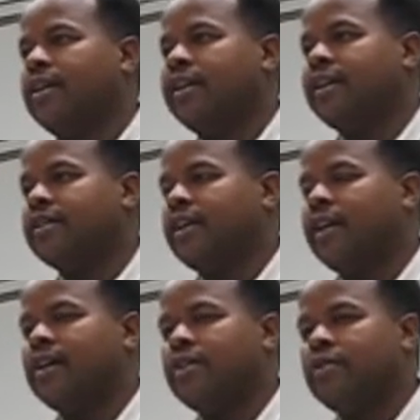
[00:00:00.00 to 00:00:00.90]
is
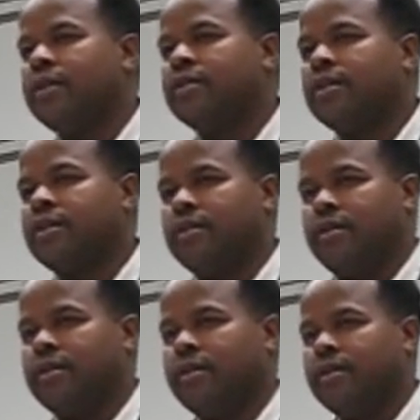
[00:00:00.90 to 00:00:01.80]
not a U.S.
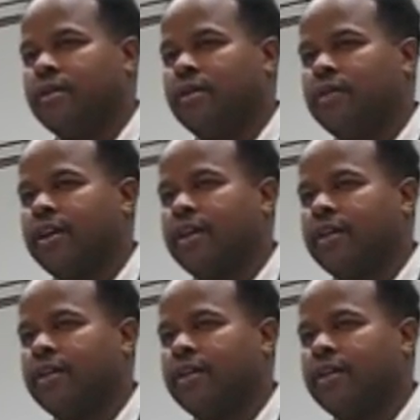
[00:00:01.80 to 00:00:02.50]
citizen. Okay,